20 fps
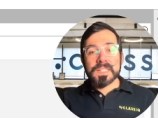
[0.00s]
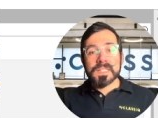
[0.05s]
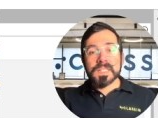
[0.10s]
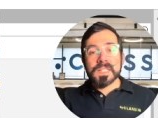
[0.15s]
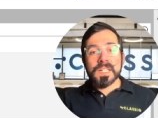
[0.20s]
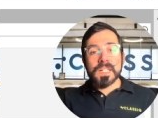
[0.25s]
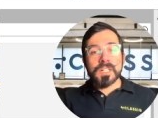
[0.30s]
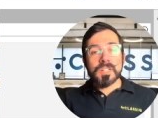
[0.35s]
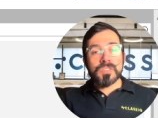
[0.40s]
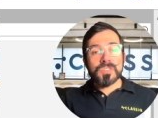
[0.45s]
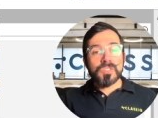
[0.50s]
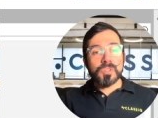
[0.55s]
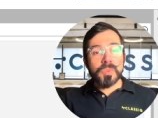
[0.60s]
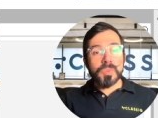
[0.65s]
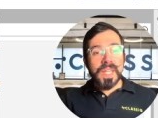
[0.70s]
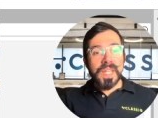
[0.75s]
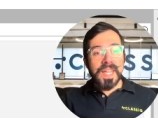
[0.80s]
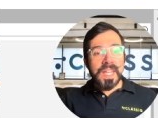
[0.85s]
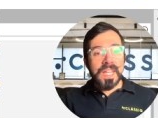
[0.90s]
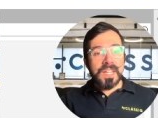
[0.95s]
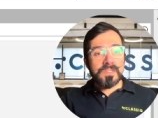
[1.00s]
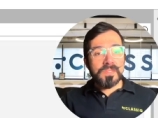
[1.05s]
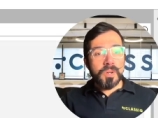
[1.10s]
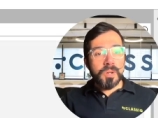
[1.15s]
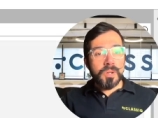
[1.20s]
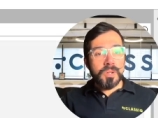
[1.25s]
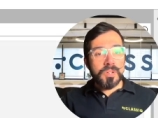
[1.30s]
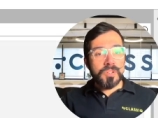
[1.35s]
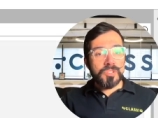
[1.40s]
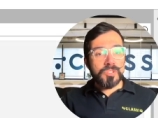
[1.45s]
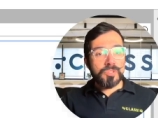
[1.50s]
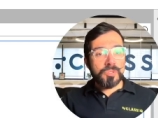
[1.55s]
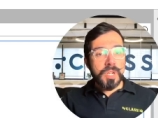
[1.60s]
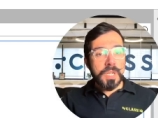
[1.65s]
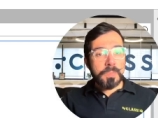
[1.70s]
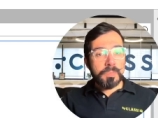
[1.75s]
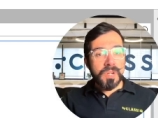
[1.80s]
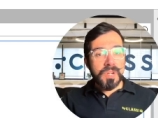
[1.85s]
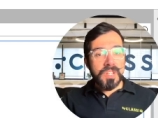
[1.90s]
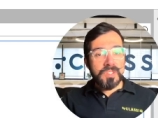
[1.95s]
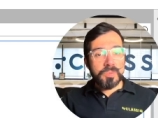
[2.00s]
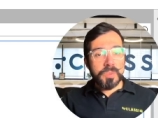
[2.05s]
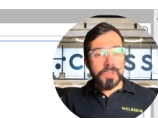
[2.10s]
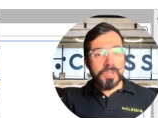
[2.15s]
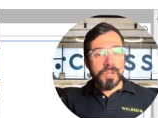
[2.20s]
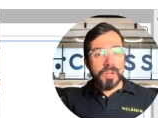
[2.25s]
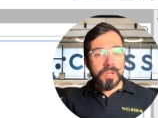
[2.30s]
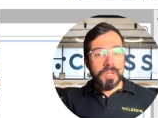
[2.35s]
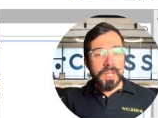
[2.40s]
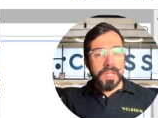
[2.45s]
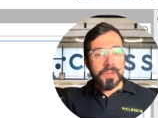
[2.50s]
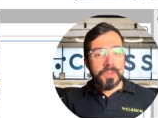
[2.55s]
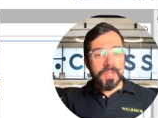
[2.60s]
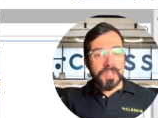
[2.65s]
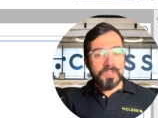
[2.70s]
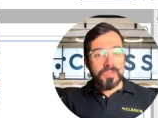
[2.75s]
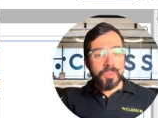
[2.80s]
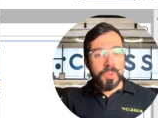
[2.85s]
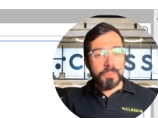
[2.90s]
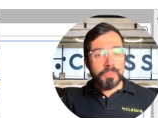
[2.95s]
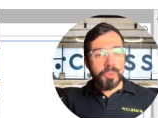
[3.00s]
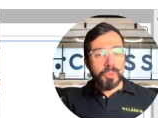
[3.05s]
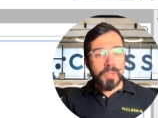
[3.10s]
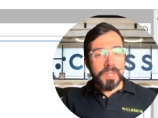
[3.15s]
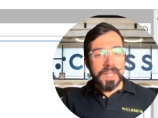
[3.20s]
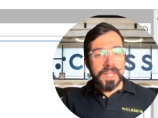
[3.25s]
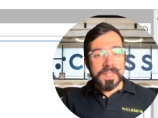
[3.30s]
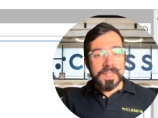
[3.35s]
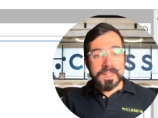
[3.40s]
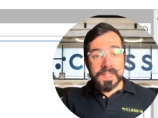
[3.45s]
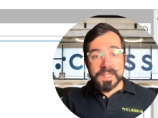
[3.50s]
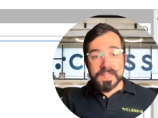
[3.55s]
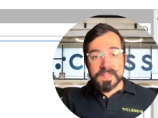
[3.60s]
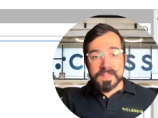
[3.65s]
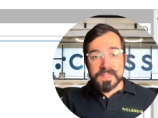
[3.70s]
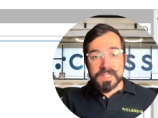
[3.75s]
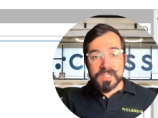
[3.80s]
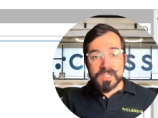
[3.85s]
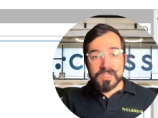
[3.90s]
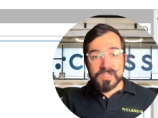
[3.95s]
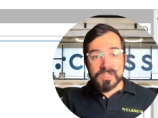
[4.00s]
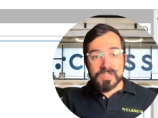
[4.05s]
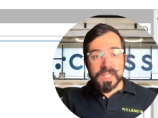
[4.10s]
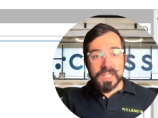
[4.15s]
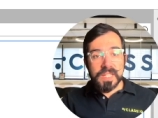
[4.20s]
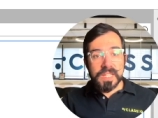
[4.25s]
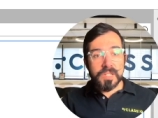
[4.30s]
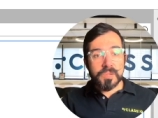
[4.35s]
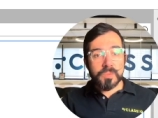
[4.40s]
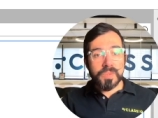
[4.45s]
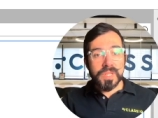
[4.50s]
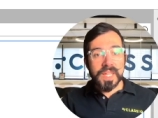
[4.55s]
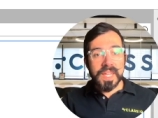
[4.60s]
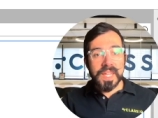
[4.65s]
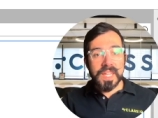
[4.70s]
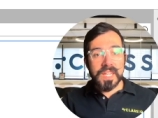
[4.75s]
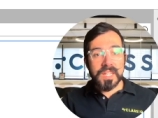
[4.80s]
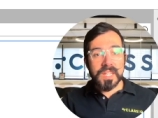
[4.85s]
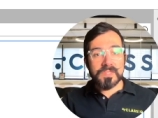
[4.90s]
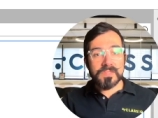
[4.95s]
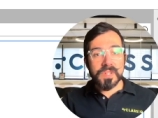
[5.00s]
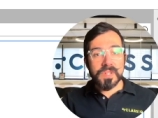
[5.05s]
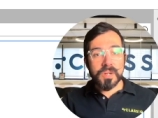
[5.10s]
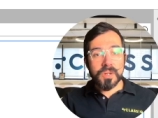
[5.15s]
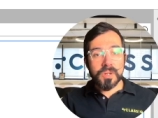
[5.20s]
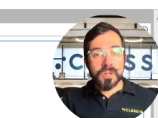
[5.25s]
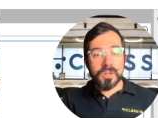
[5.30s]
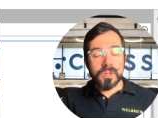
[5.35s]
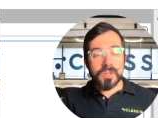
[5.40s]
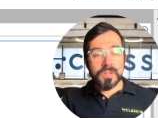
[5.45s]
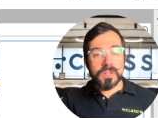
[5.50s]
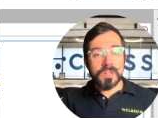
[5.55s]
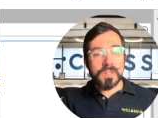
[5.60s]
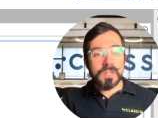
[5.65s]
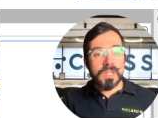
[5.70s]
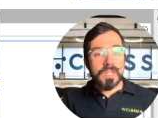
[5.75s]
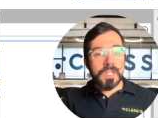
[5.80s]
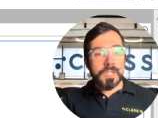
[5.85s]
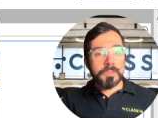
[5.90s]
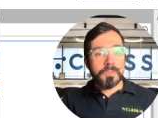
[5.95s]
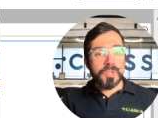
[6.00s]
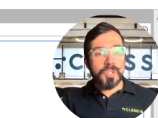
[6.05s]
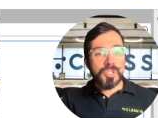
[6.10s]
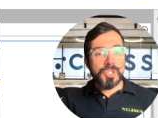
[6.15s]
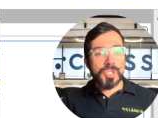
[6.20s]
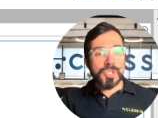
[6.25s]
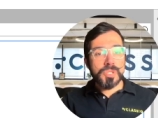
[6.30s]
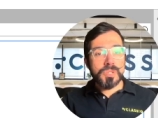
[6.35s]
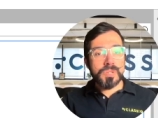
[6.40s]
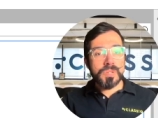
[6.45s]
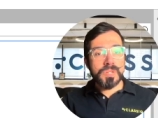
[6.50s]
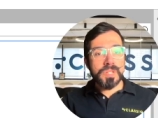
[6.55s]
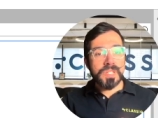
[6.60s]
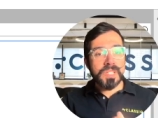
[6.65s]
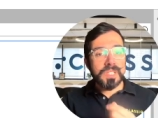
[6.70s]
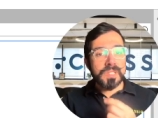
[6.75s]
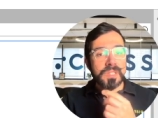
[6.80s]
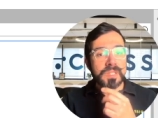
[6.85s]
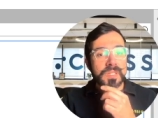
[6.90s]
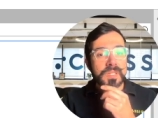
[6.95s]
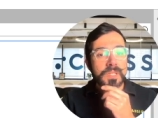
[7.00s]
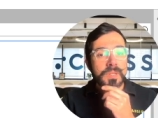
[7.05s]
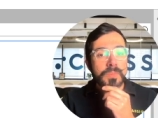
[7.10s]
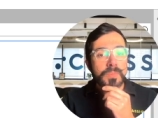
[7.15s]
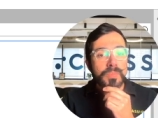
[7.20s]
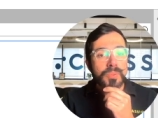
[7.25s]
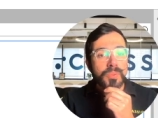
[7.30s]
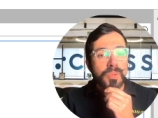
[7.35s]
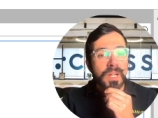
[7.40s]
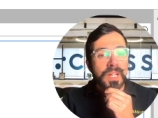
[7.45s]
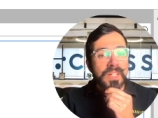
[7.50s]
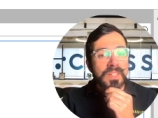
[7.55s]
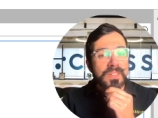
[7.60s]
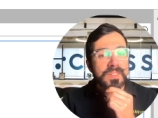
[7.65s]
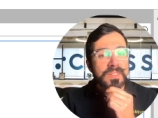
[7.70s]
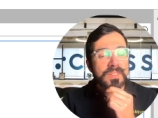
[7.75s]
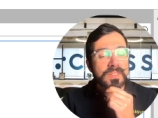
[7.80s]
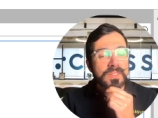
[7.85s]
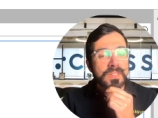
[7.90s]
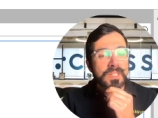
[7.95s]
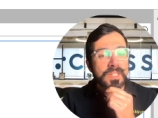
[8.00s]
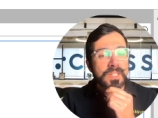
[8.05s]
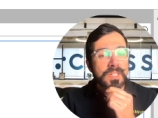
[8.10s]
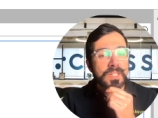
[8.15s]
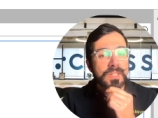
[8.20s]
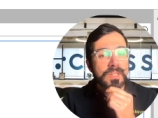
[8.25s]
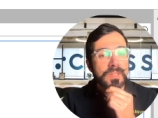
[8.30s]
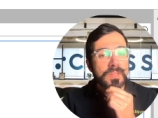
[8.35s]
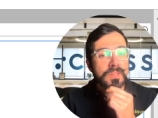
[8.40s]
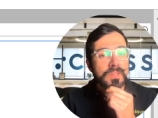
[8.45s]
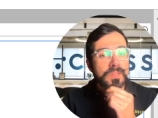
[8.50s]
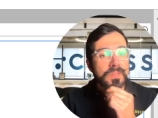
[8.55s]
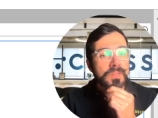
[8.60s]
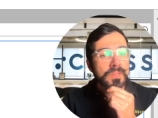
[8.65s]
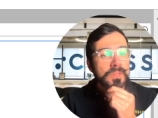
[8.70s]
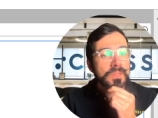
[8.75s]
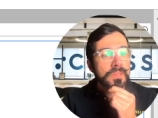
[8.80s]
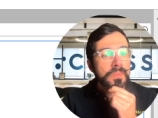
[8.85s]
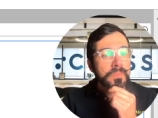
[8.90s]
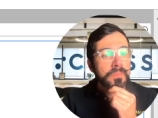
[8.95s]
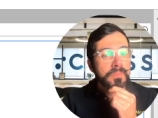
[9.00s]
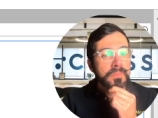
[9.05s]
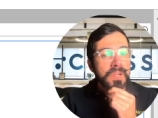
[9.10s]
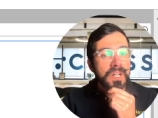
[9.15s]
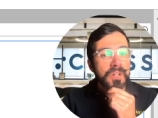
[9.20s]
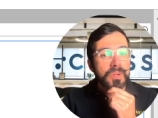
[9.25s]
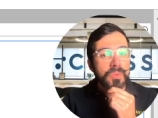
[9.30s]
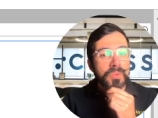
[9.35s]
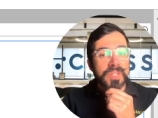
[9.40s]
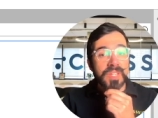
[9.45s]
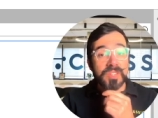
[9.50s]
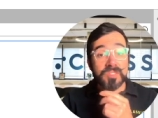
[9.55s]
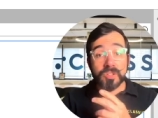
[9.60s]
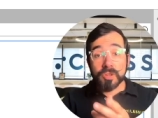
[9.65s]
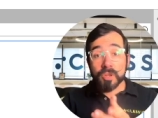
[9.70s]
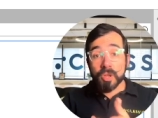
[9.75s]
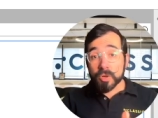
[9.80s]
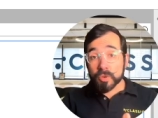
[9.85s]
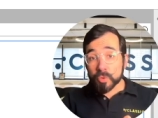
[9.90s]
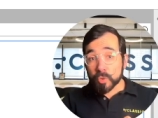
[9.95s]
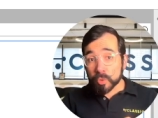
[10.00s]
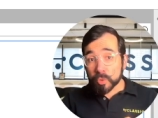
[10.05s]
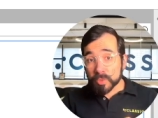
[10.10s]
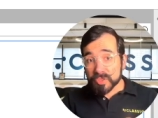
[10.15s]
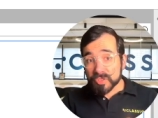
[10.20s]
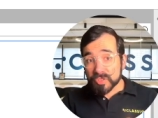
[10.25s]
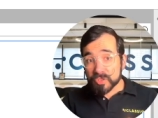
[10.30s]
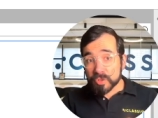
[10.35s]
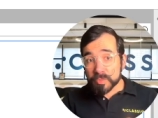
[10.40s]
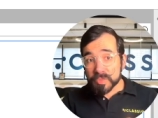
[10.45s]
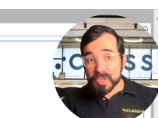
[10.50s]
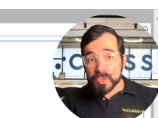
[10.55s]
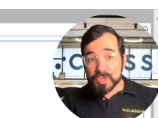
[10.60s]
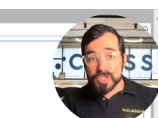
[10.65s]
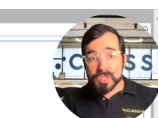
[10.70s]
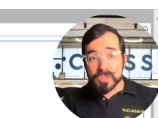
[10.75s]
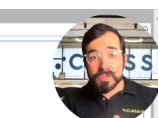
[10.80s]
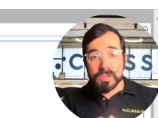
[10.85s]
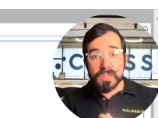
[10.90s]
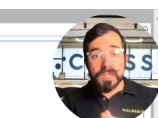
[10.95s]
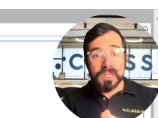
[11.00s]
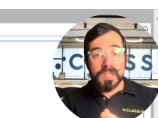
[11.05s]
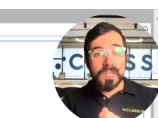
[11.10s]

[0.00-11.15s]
Uh, so we have our strike price we're calling out as 1.896, and we have our maturity price uh, modeled as a log normal distribution